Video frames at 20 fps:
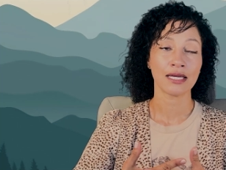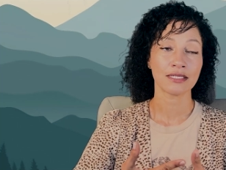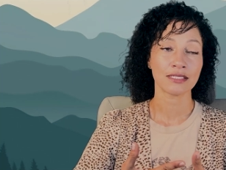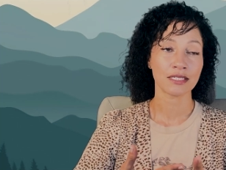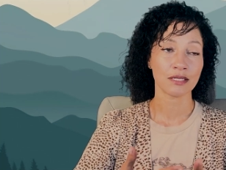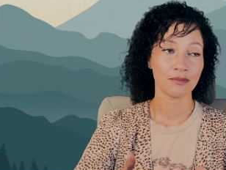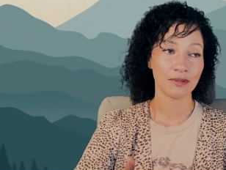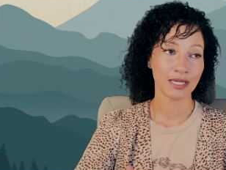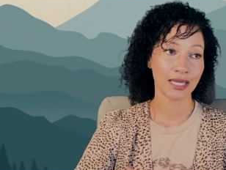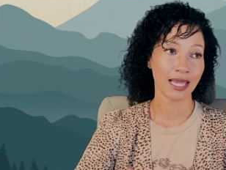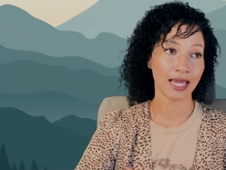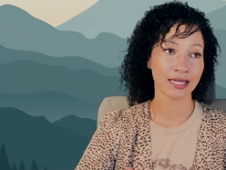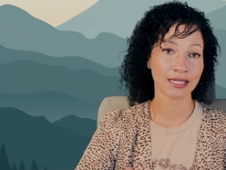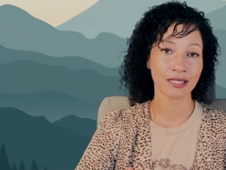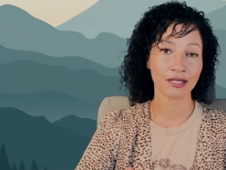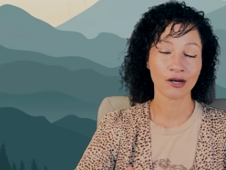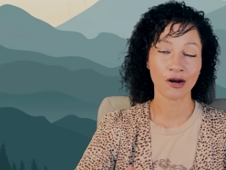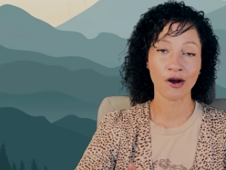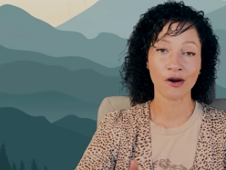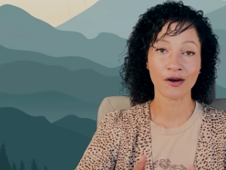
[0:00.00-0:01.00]
to be
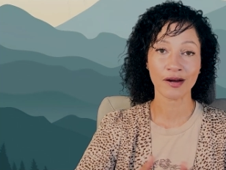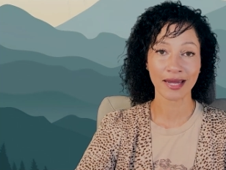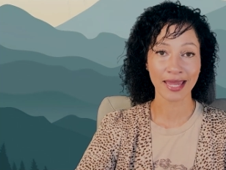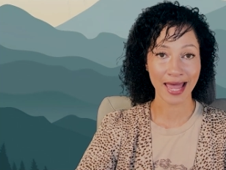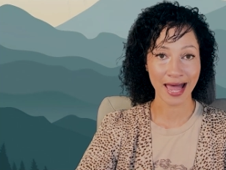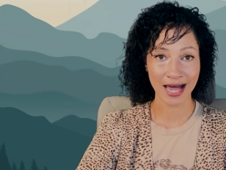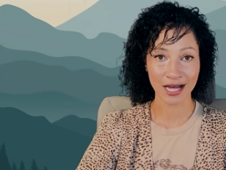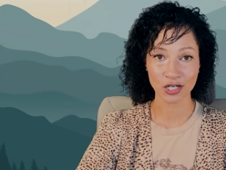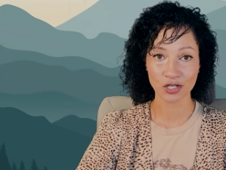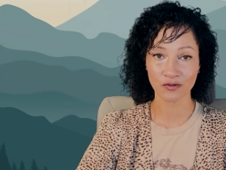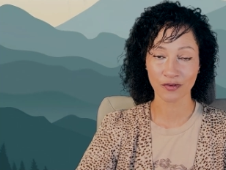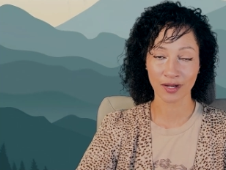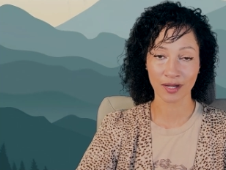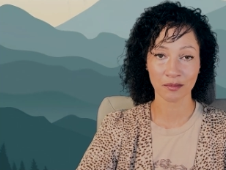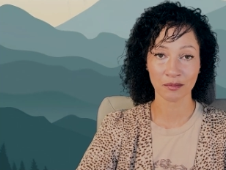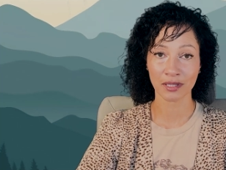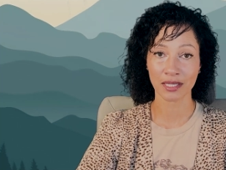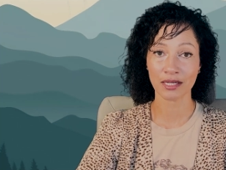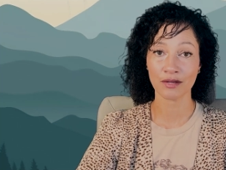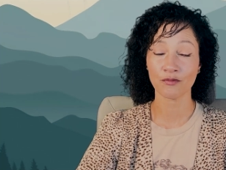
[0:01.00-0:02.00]
candid, are a cash
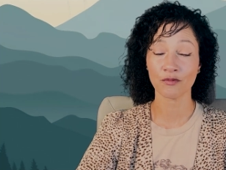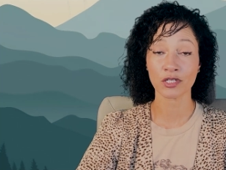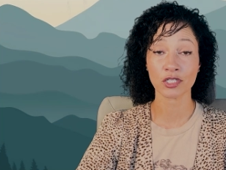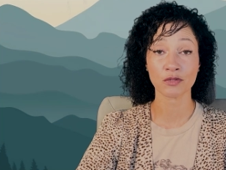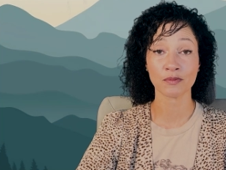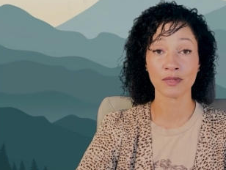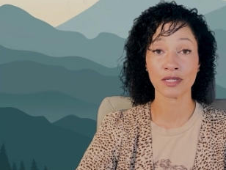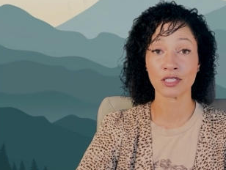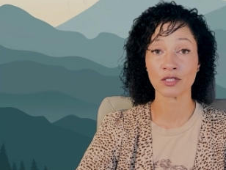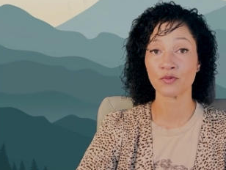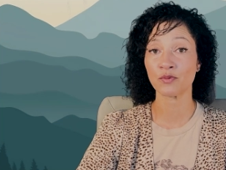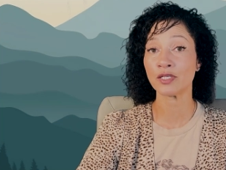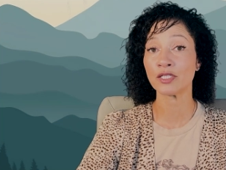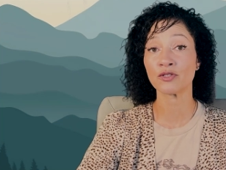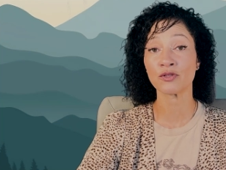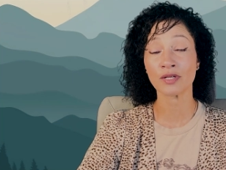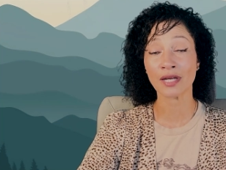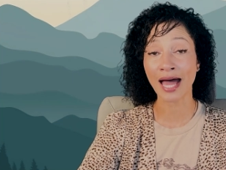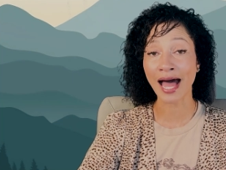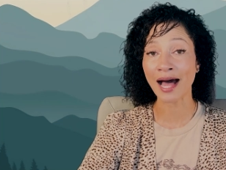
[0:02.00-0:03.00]
family, which means we
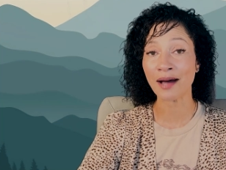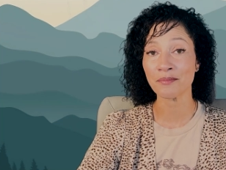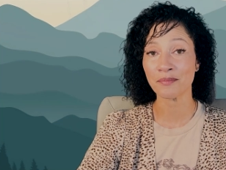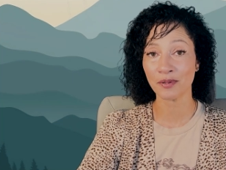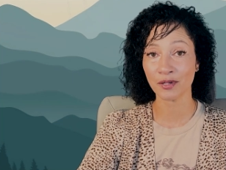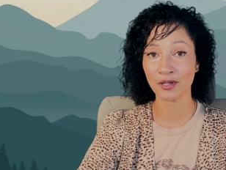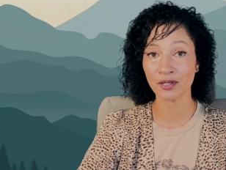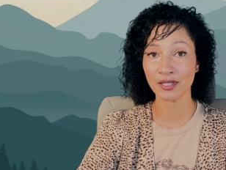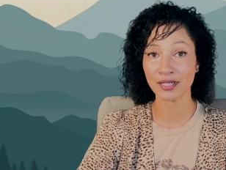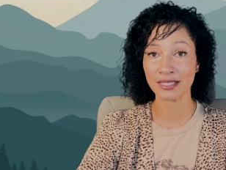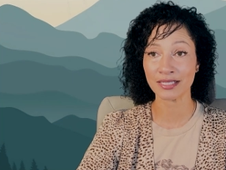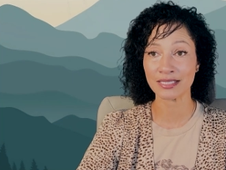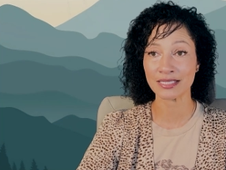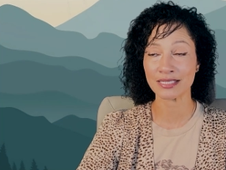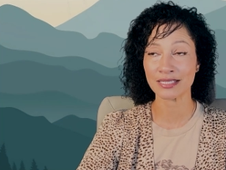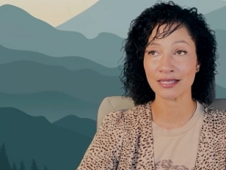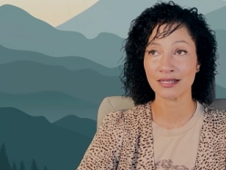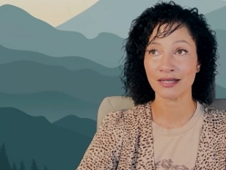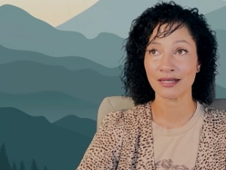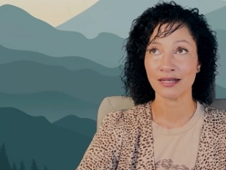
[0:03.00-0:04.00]
do not put
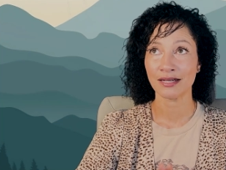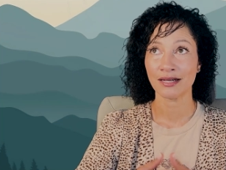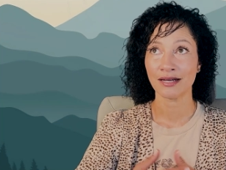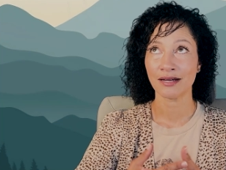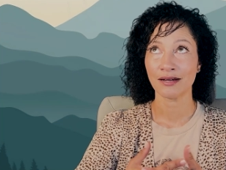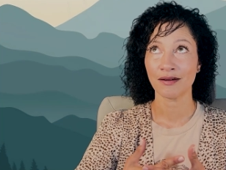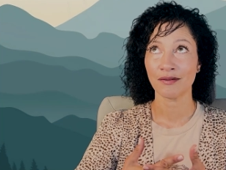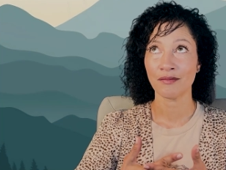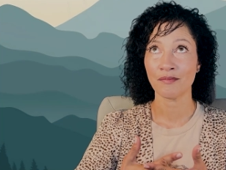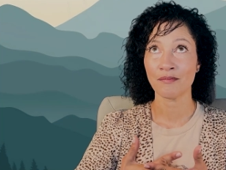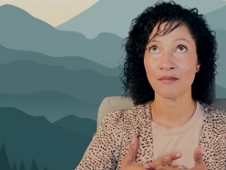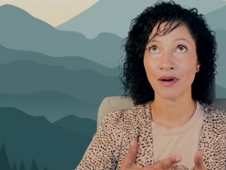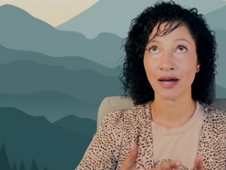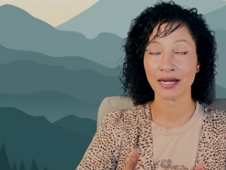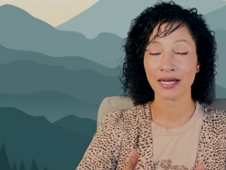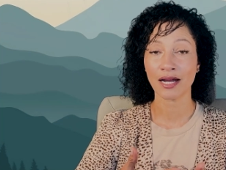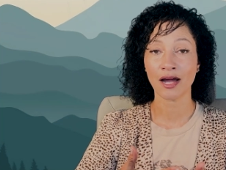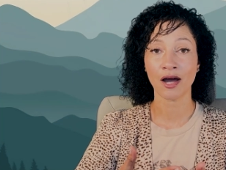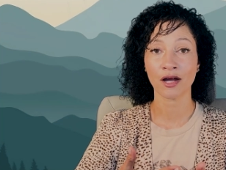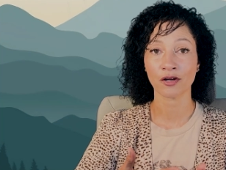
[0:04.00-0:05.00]

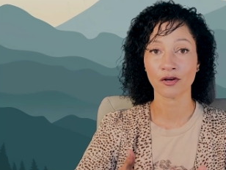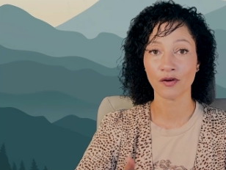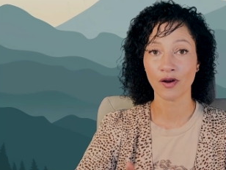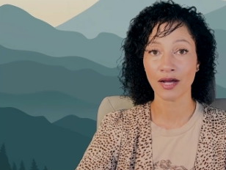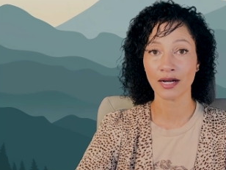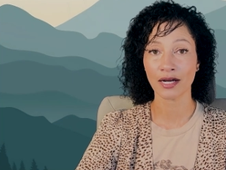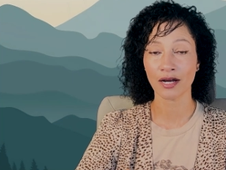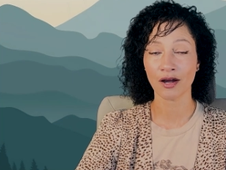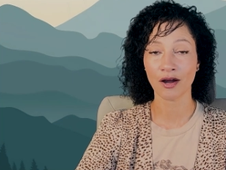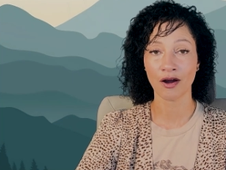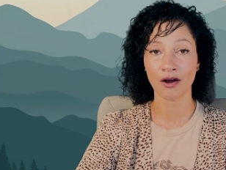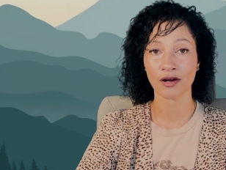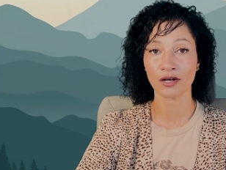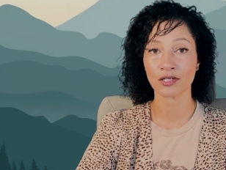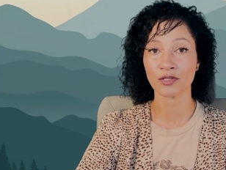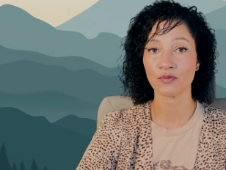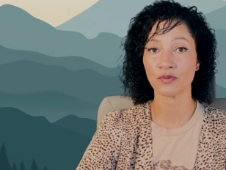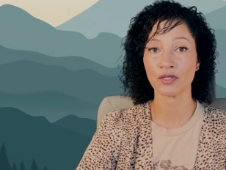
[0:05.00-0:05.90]
money on credit cards.